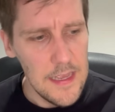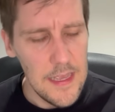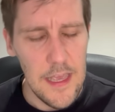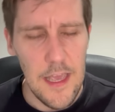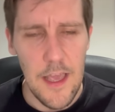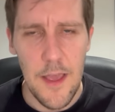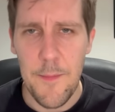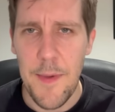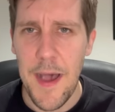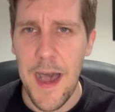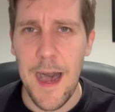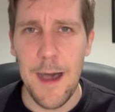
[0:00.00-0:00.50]

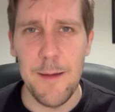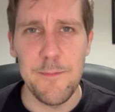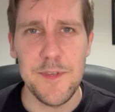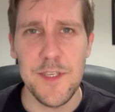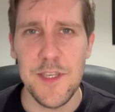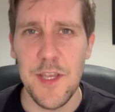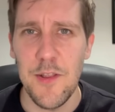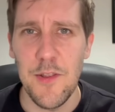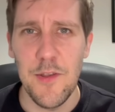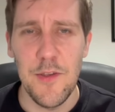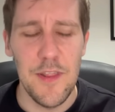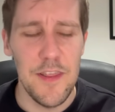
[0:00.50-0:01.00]

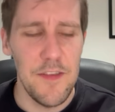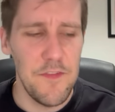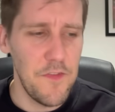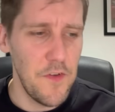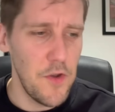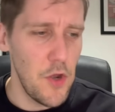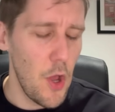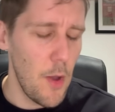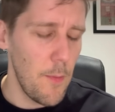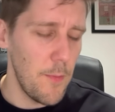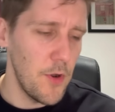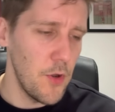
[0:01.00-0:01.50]
Absolutely
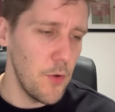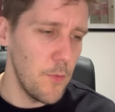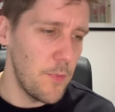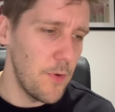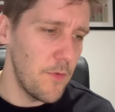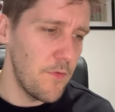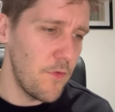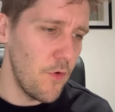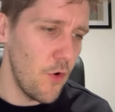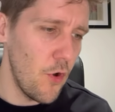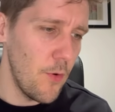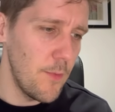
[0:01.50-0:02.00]
phenomenal
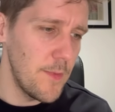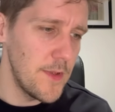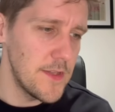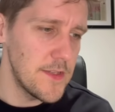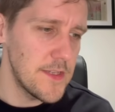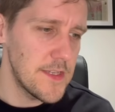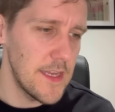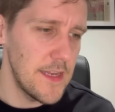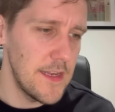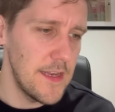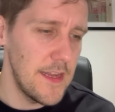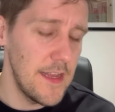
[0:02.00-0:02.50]

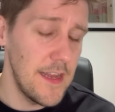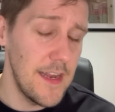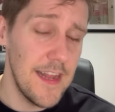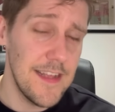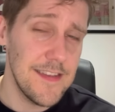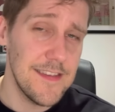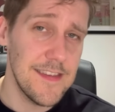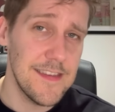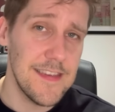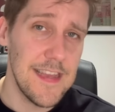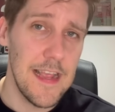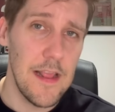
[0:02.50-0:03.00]
performance, and
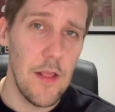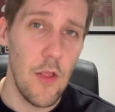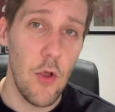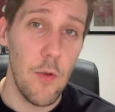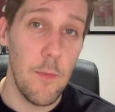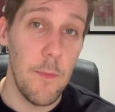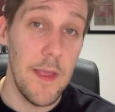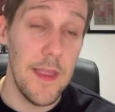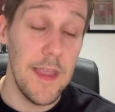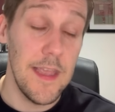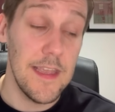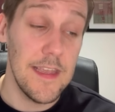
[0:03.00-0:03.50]
as I say,
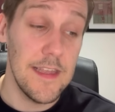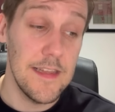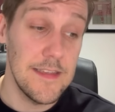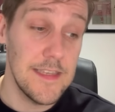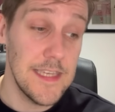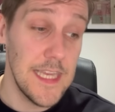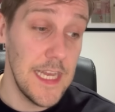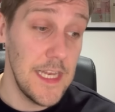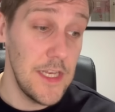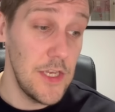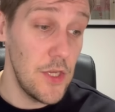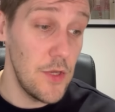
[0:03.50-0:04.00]
long may it
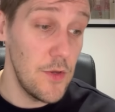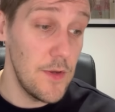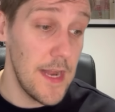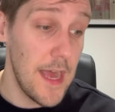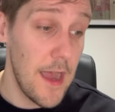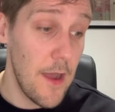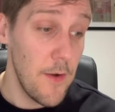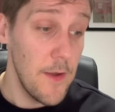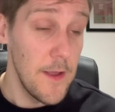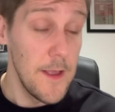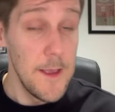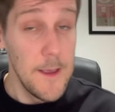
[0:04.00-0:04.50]
continue.
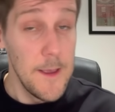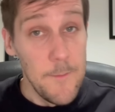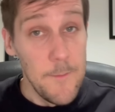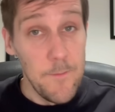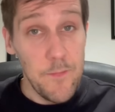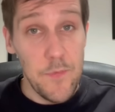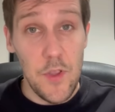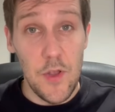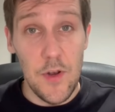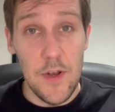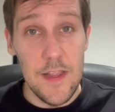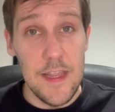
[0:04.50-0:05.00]
Now,
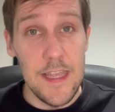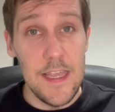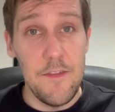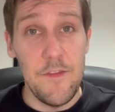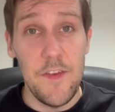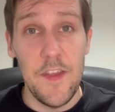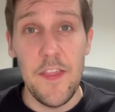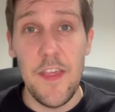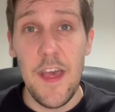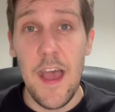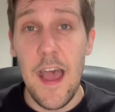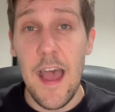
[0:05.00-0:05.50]
going to leave
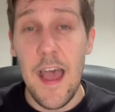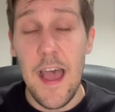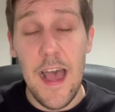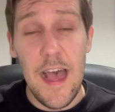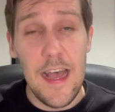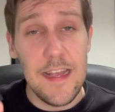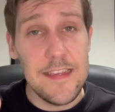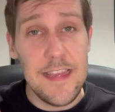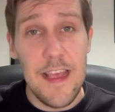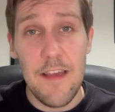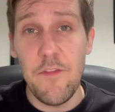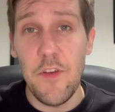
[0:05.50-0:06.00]
it there.
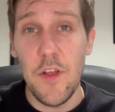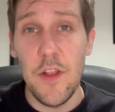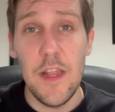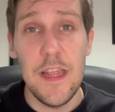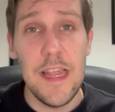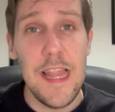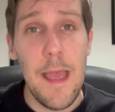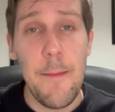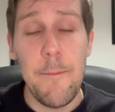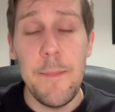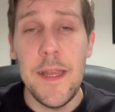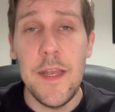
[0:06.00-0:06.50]
As ever,
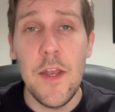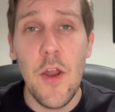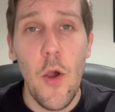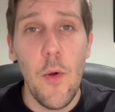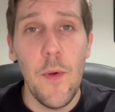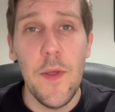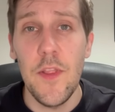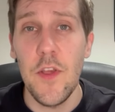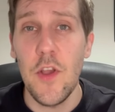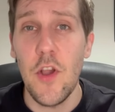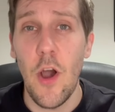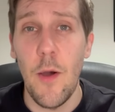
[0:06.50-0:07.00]
let me know
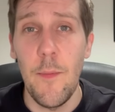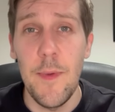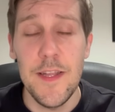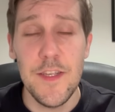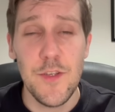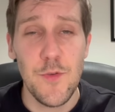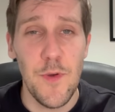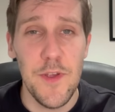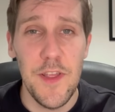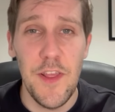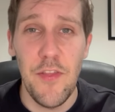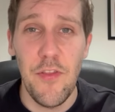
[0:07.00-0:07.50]
in the
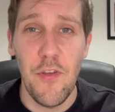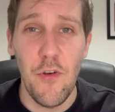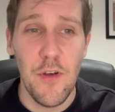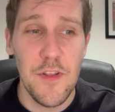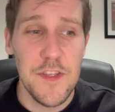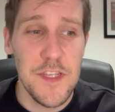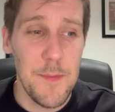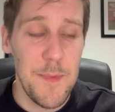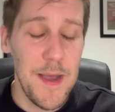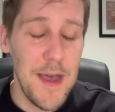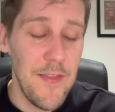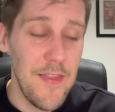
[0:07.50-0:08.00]
comments what you
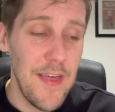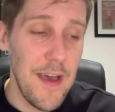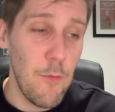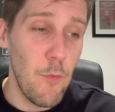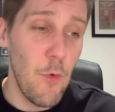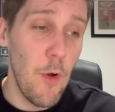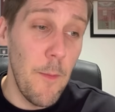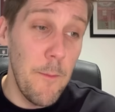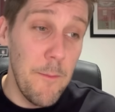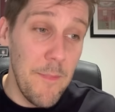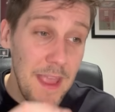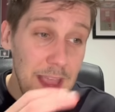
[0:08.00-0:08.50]
thought about that
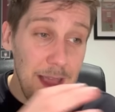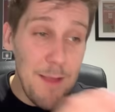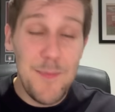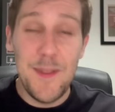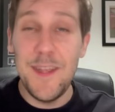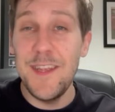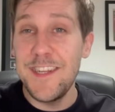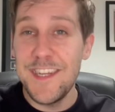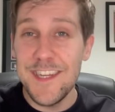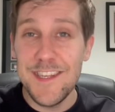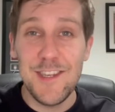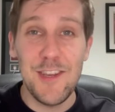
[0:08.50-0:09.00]
one. Maybe
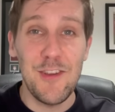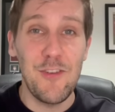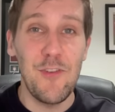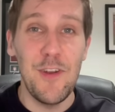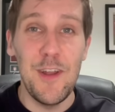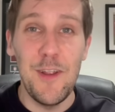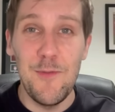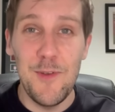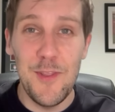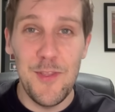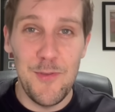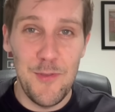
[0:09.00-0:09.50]
you
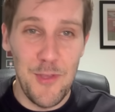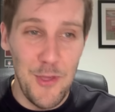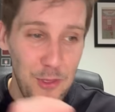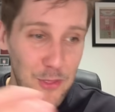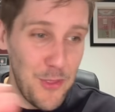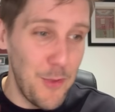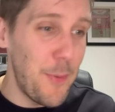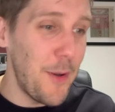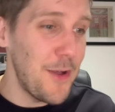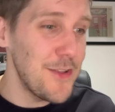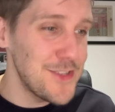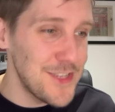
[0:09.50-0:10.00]
disagree with
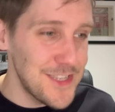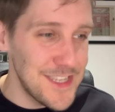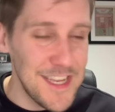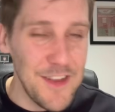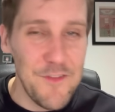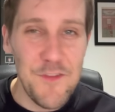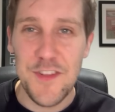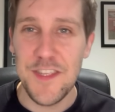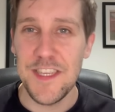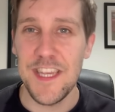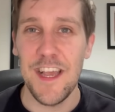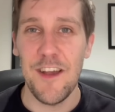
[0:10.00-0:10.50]
the
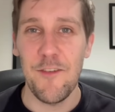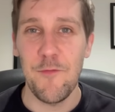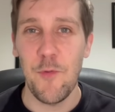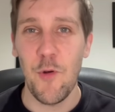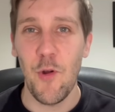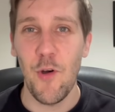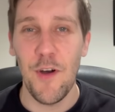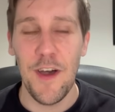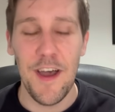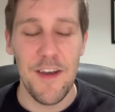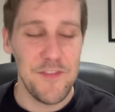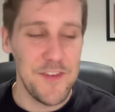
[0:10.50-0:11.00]
positivity I've
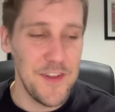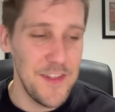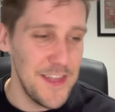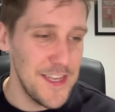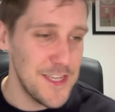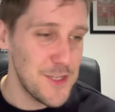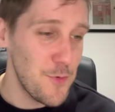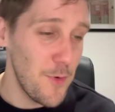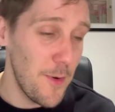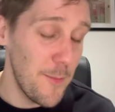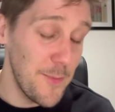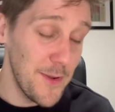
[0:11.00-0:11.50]
brought after
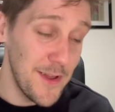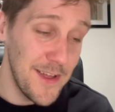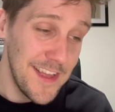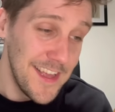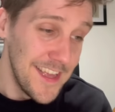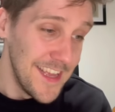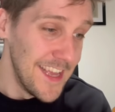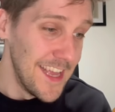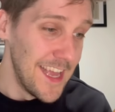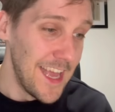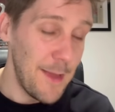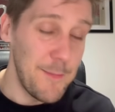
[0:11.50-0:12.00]
this one, but
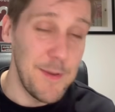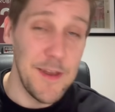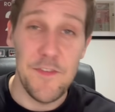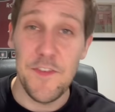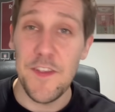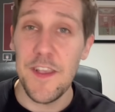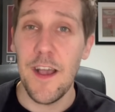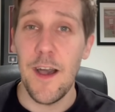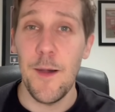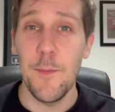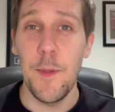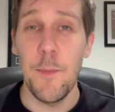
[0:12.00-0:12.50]
I mean, if
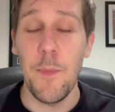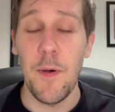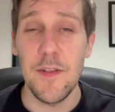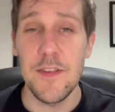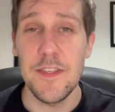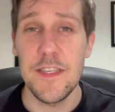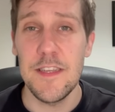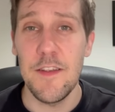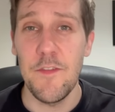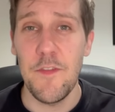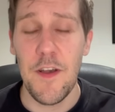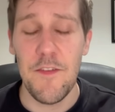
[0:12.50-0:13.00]
you can't be
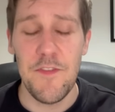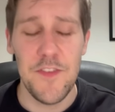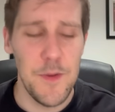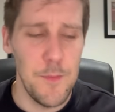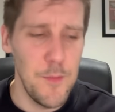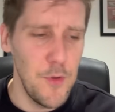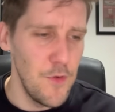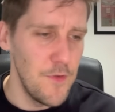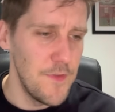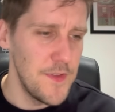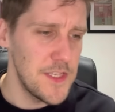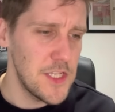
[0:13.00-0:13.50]
positive after
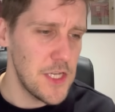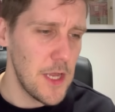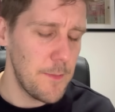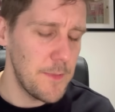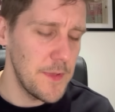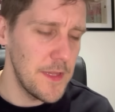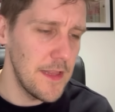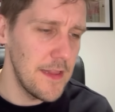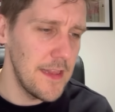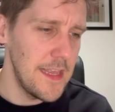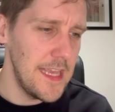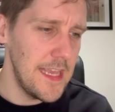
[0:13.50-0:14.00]
moving top
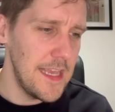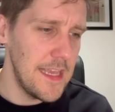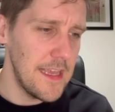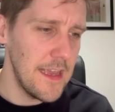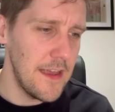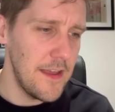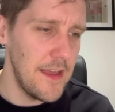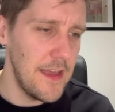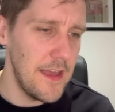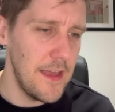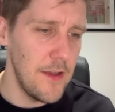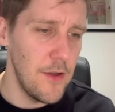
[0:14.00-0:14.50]
of the league
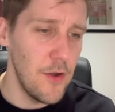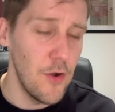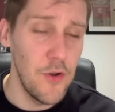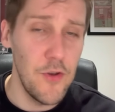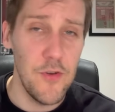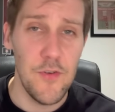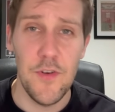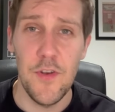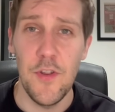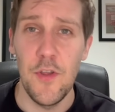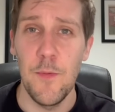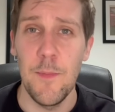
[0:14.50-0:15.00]

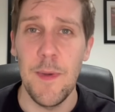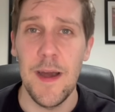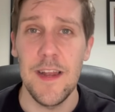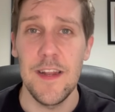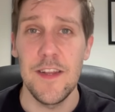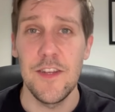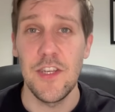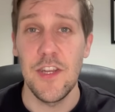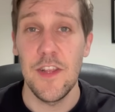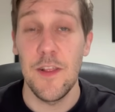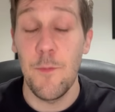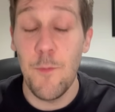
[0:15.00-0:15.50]
under a new
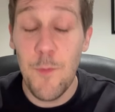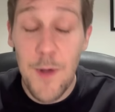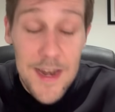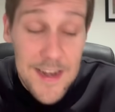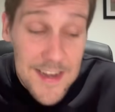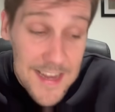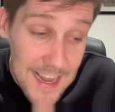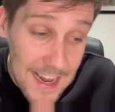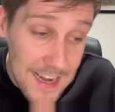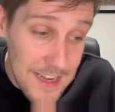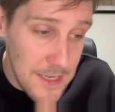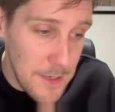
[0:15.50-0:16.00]
manager, then
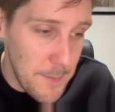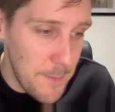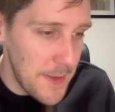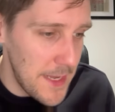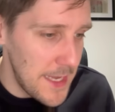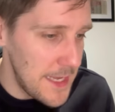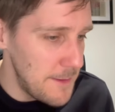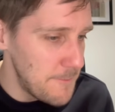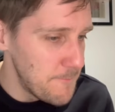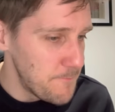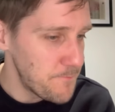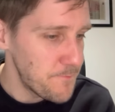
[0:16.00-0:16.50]
when can you
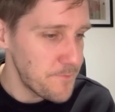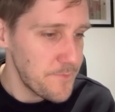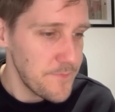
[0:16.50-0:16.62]
be?